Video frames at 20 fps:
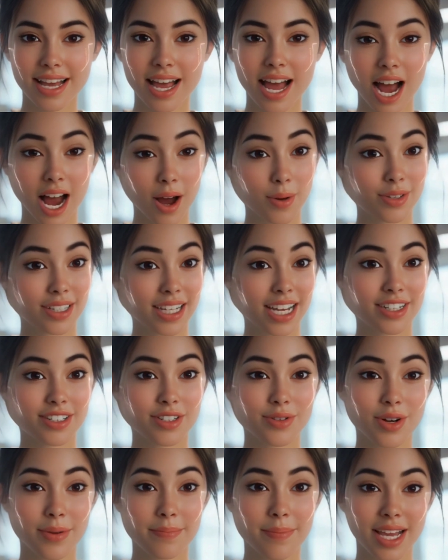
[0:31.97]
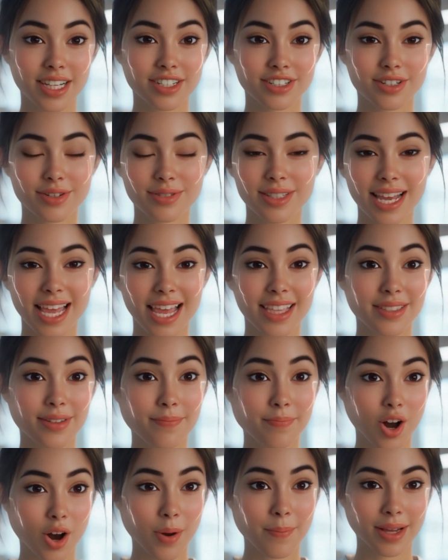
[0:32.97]
I would like to remind you that at the
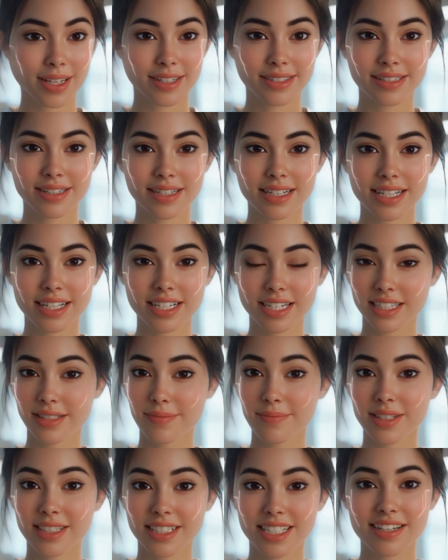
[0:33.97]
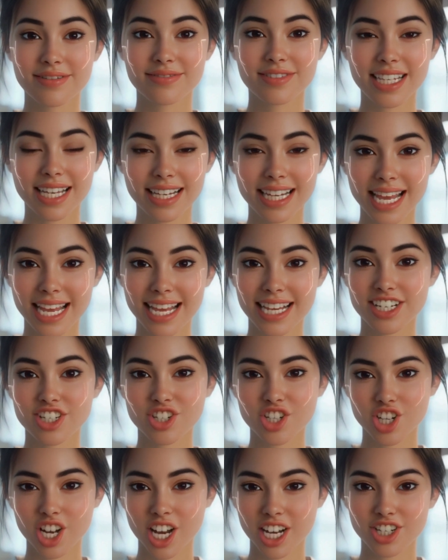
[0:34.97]
moment, it is believed that age
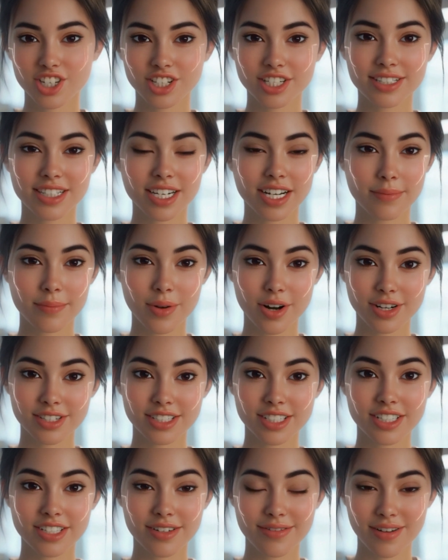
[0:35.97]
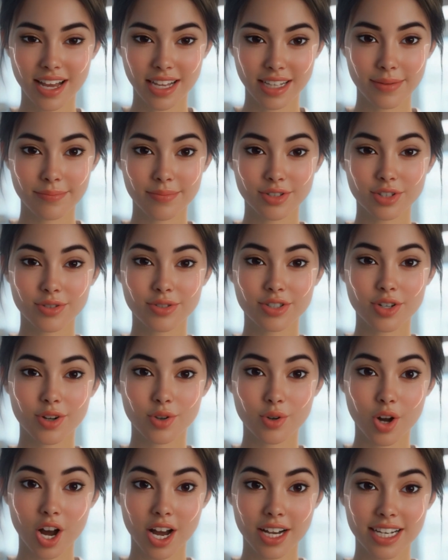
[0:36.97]
changes in a person develop due to
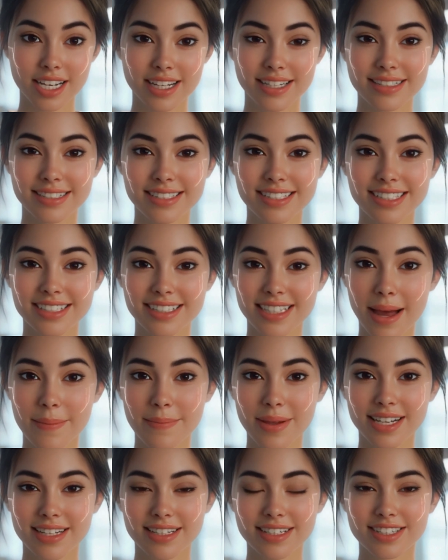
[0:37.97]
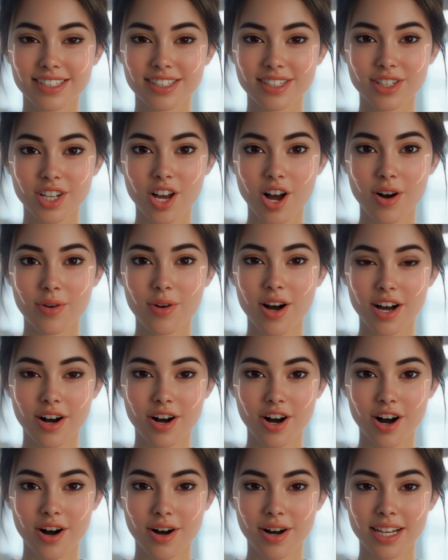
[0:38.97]
chronic, systemic,
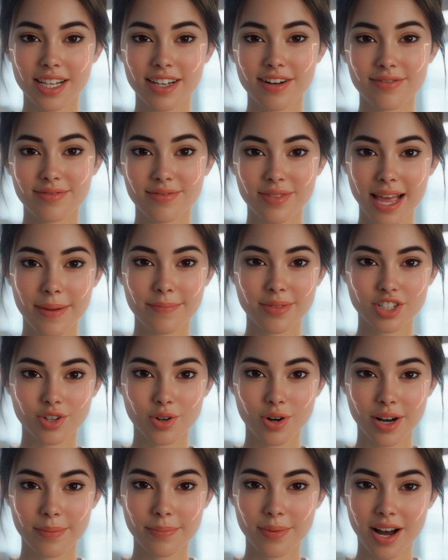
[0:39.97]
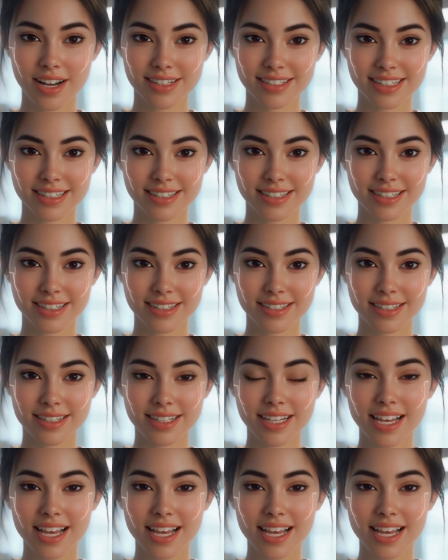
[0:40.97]
slow-occurring inflammatory processes.